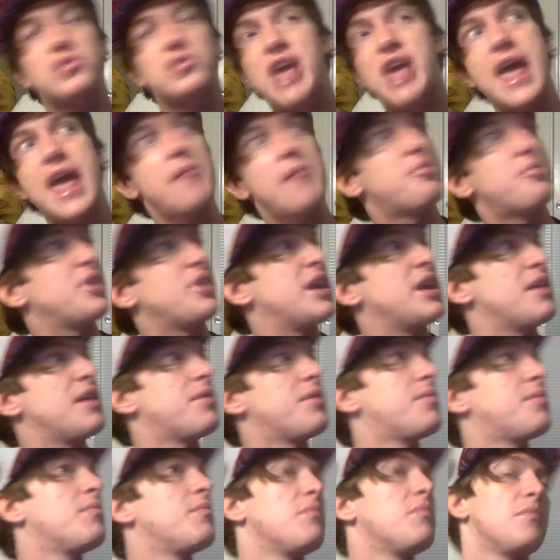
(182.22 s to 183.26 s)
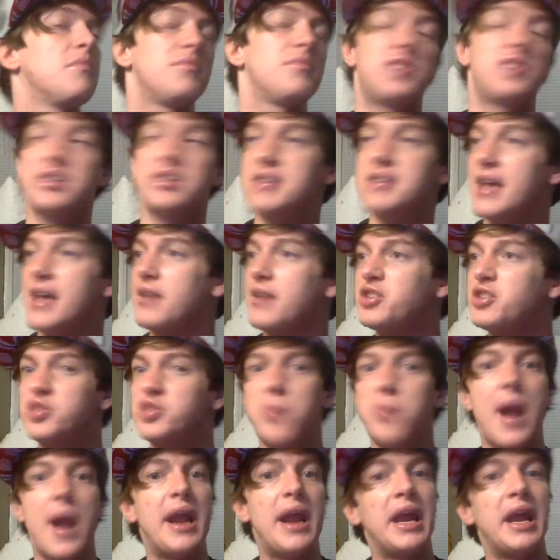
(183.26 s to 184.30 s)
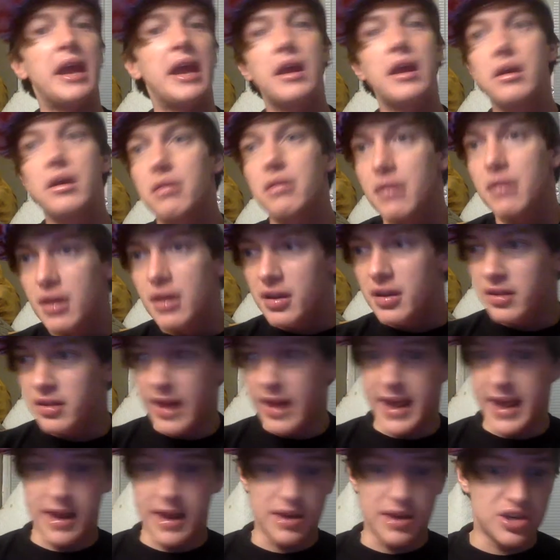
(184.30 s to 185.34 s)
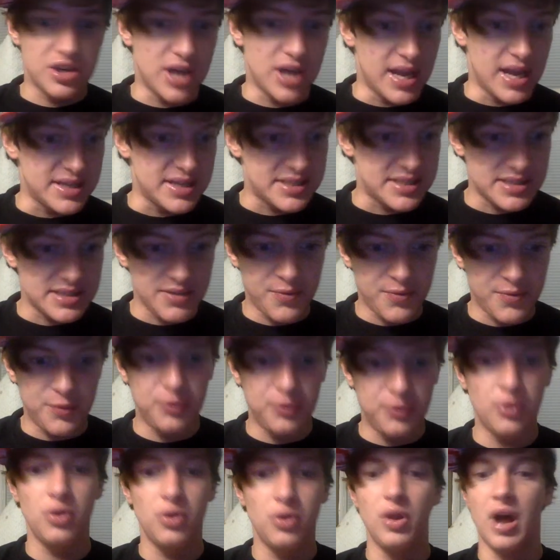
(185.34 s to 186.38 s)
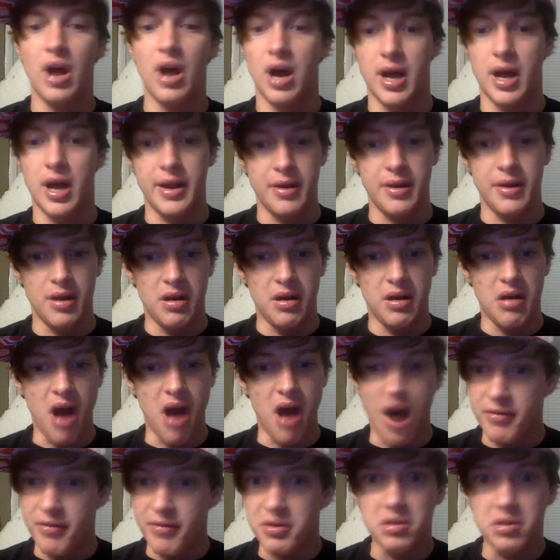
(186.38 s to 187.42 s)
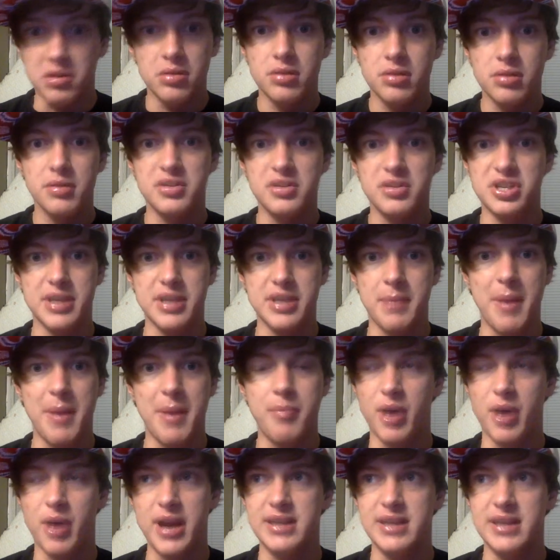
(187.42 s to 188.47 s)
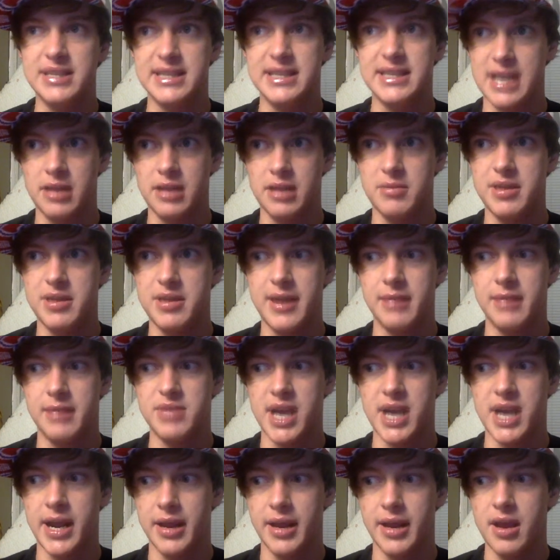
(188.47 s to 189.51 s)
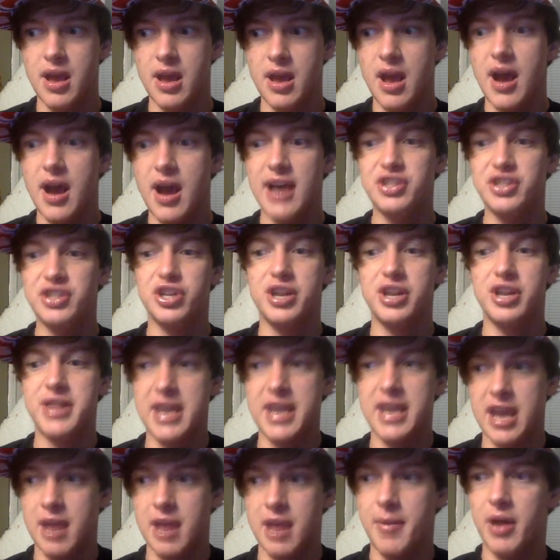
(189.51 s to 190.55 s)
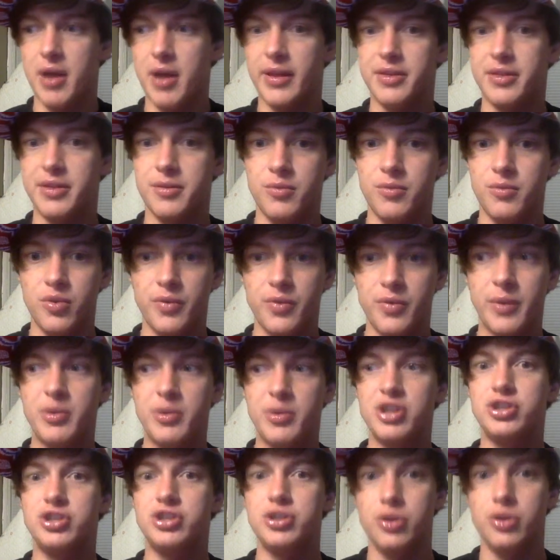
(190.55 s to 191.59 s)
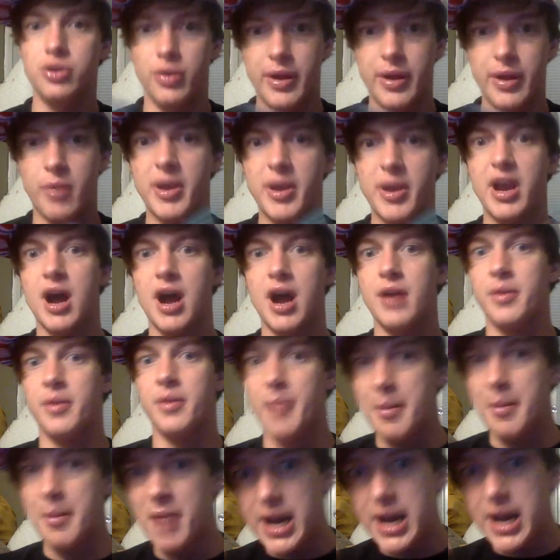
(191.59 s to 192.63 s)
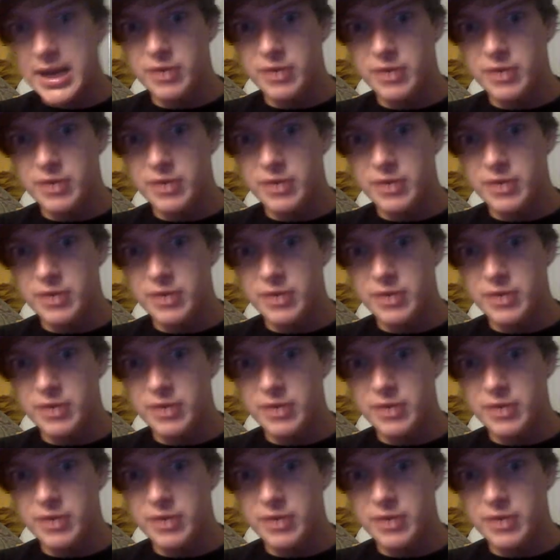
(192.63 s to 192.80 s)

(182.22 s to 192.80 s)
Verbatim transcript: can't breathe, just like sweating, like just full on awful. Just like my brain is like telling me that I'm dying. I started thinking about like the move I'm going to do, like, oh my god, with my money,